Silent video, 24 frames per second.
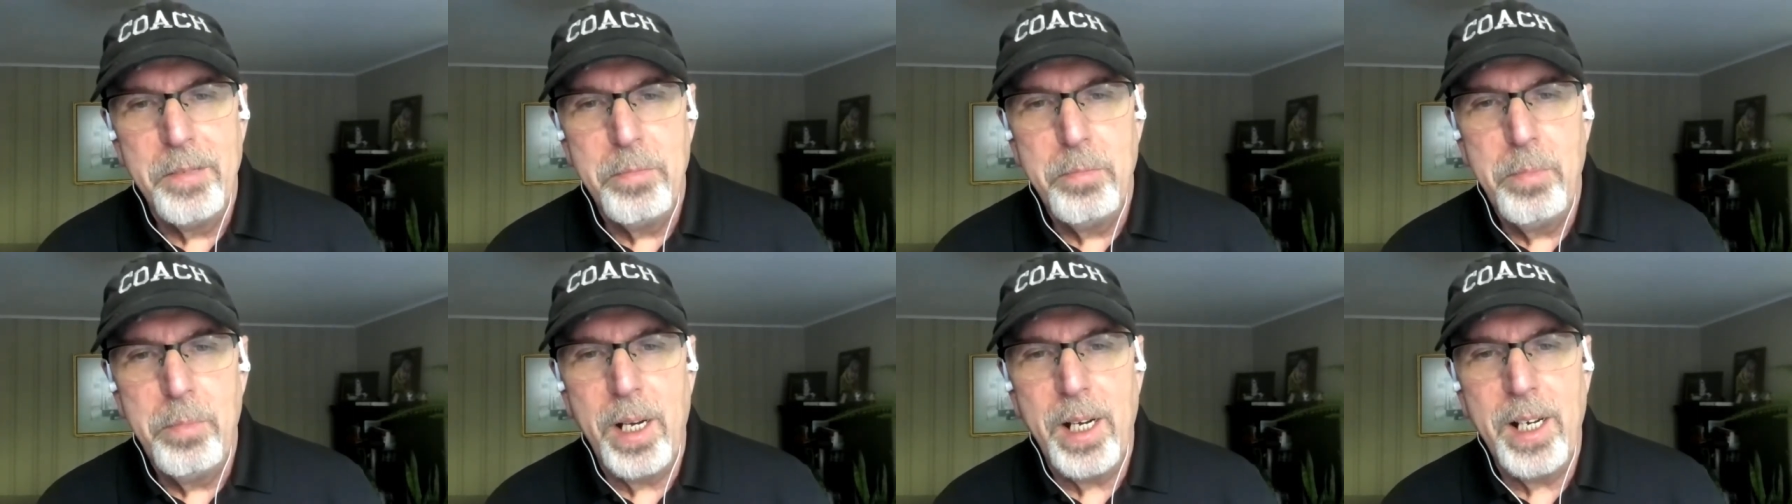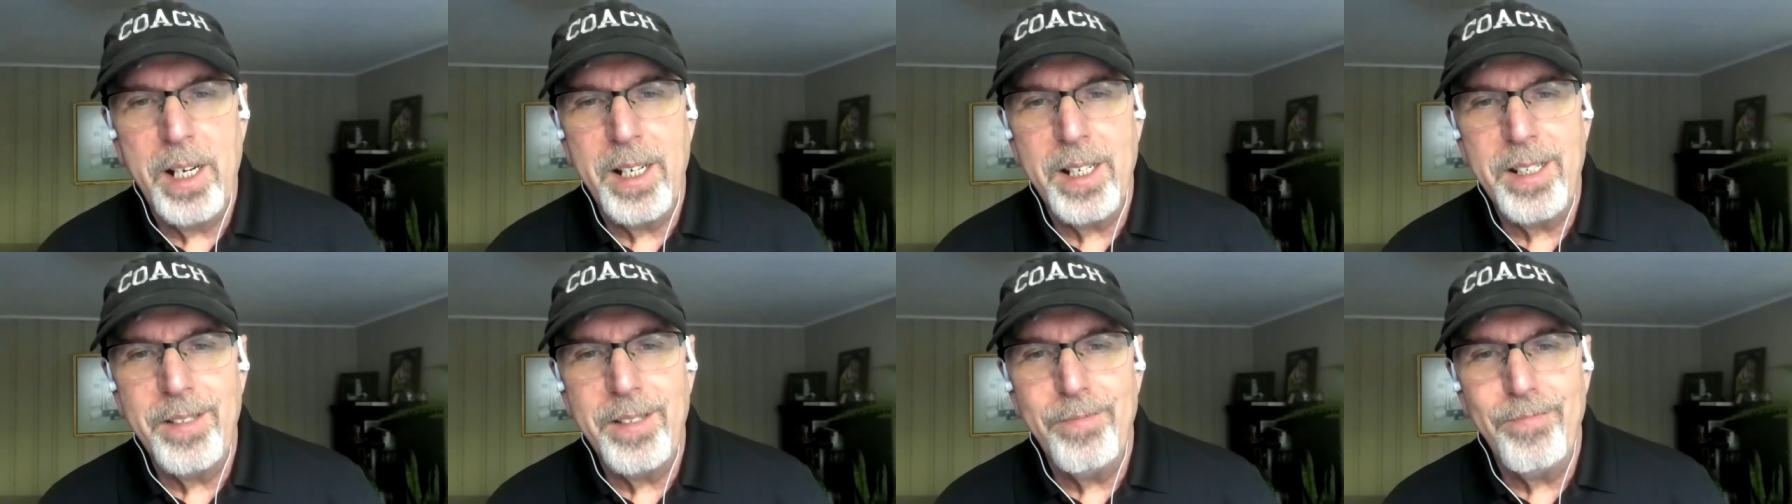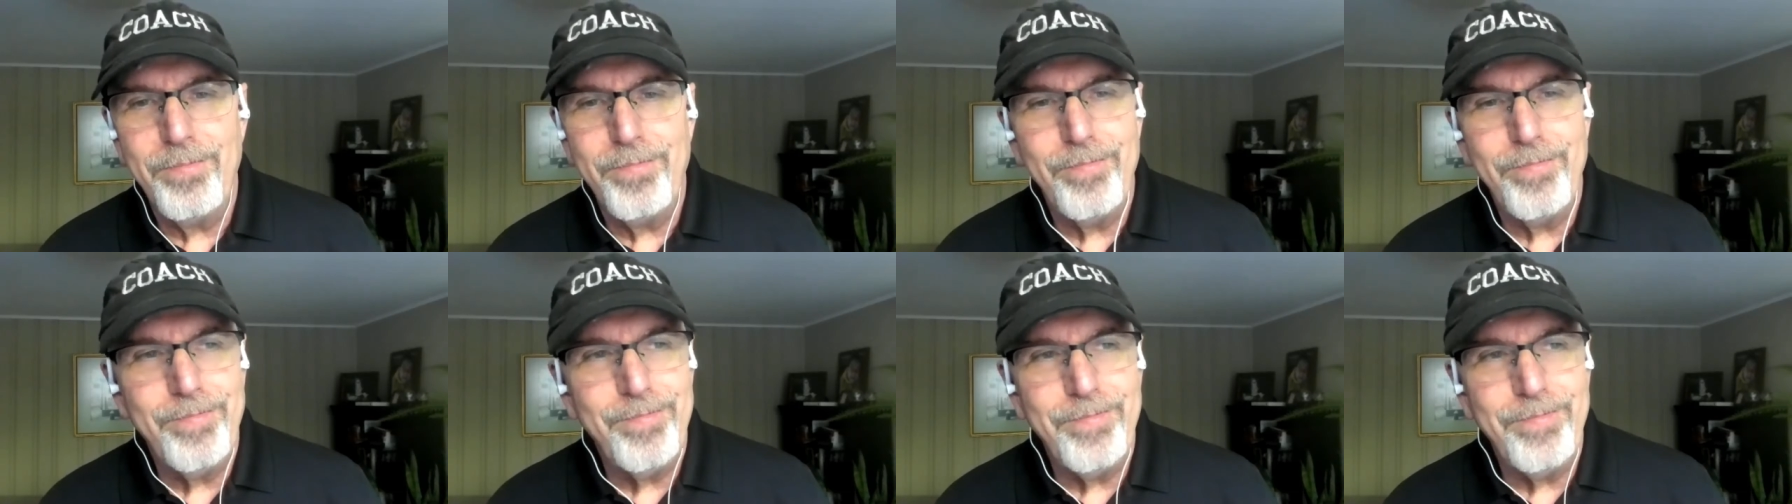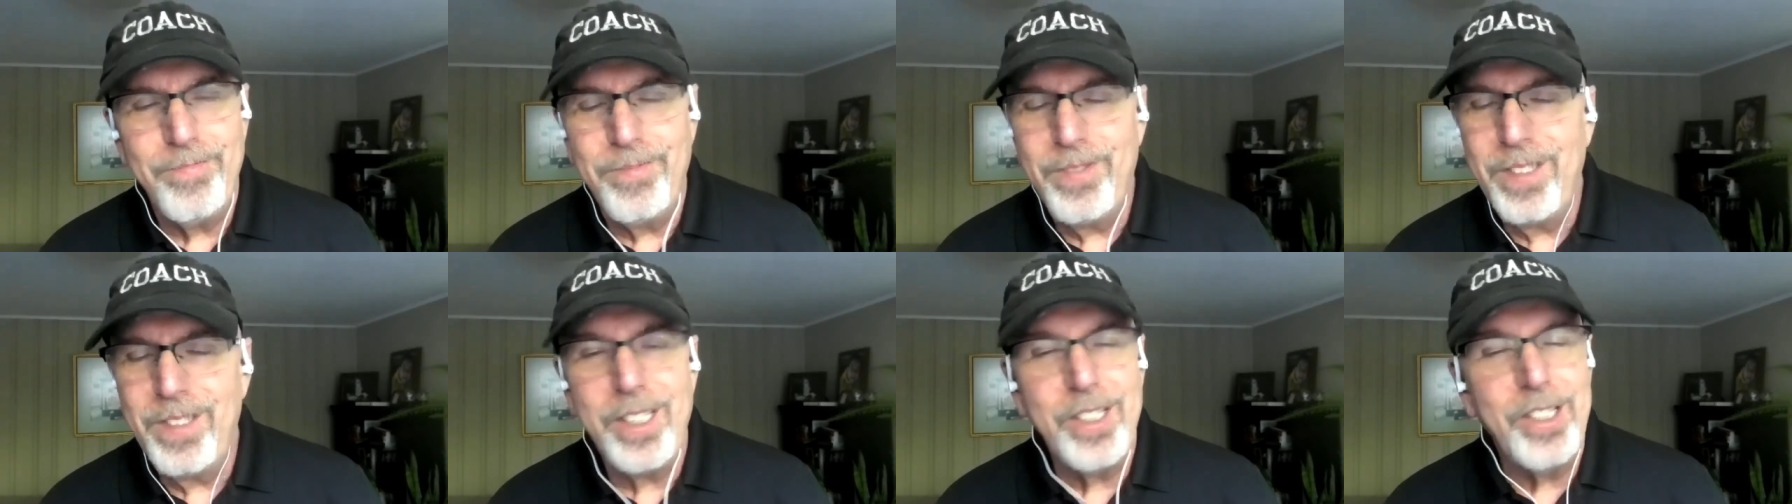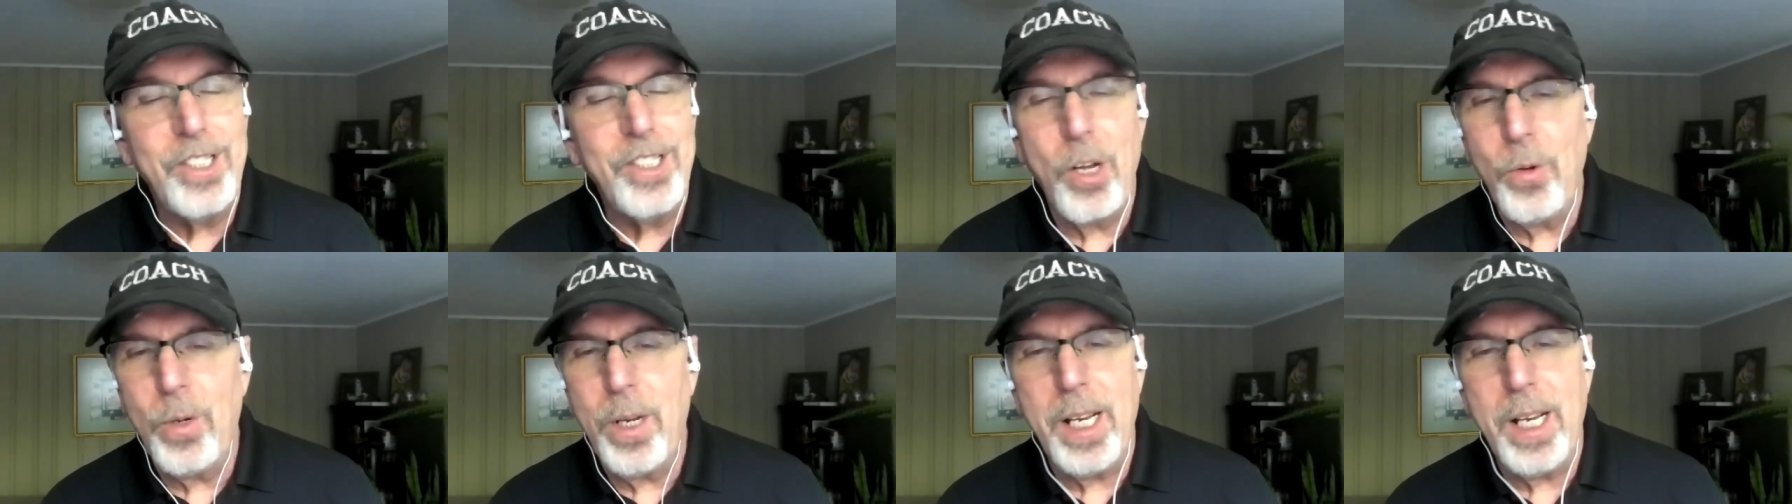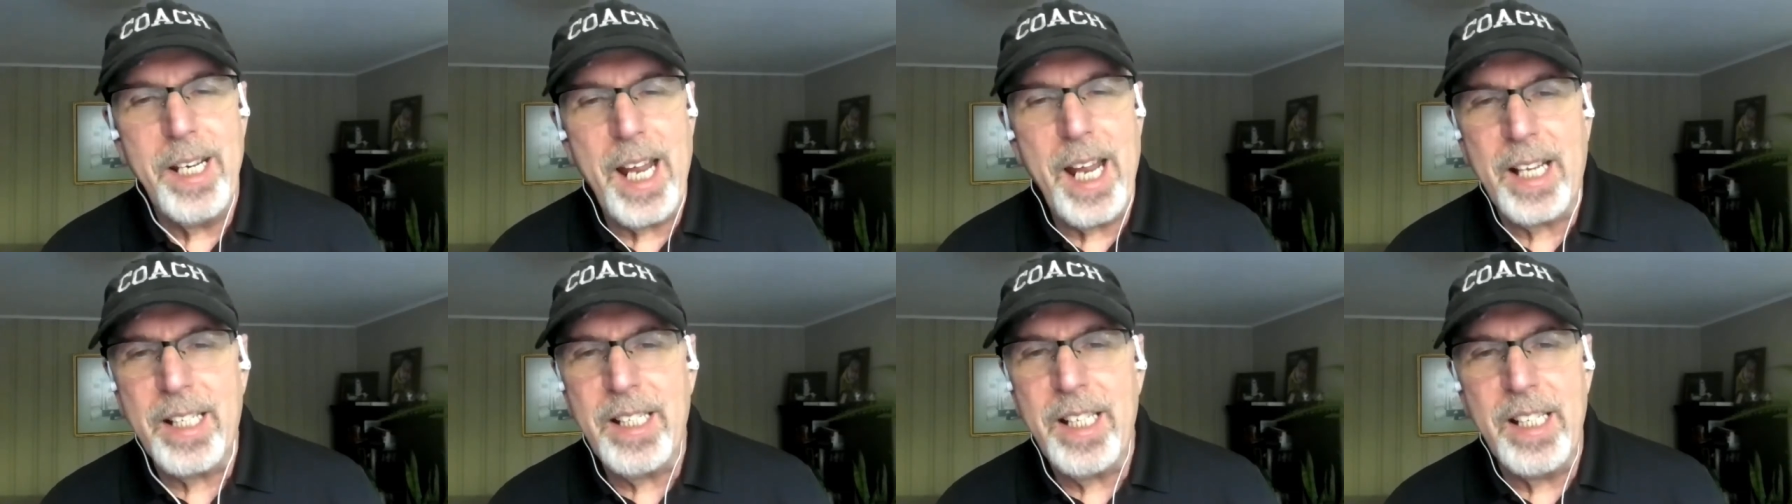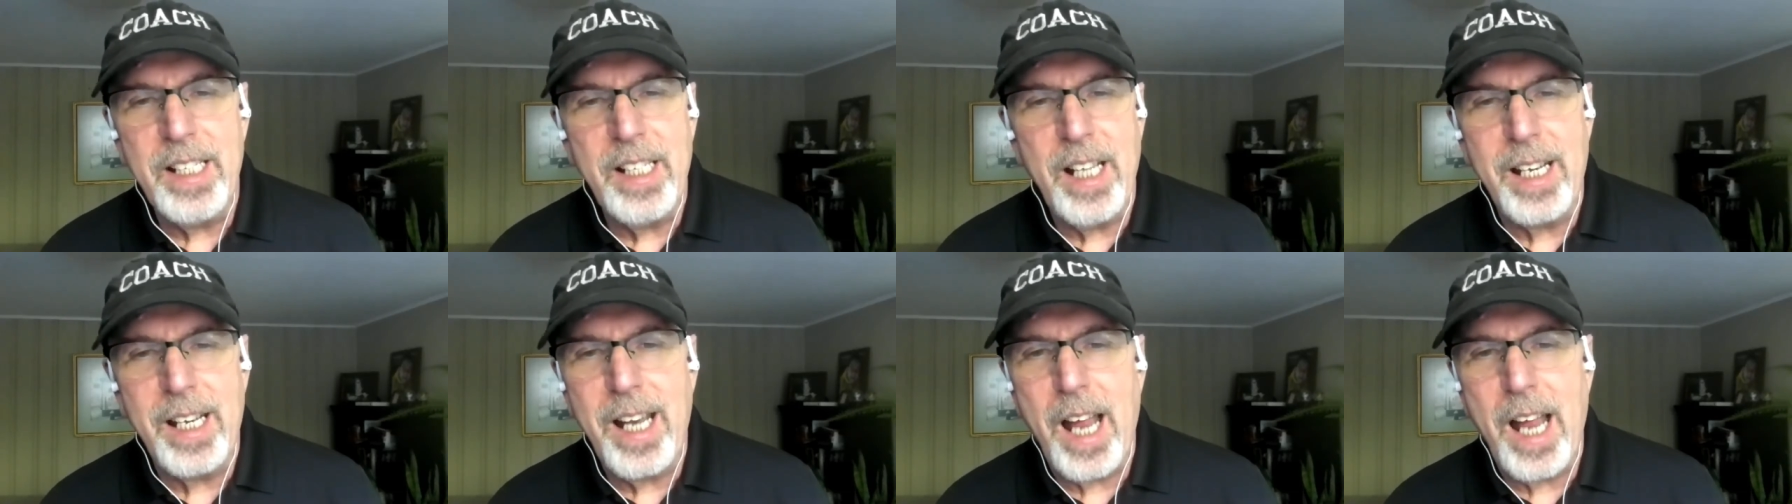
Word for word: but there's no connecting the